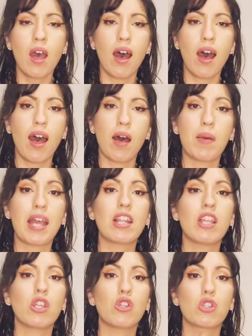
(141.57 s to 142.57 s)
And
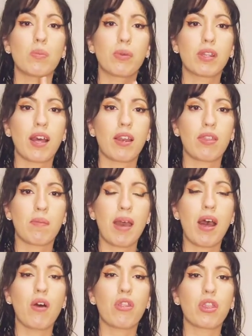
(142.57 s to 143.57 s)
then you should breathe out of the
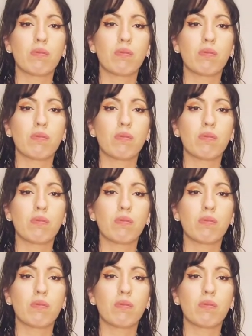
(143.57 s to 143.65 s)
mouth.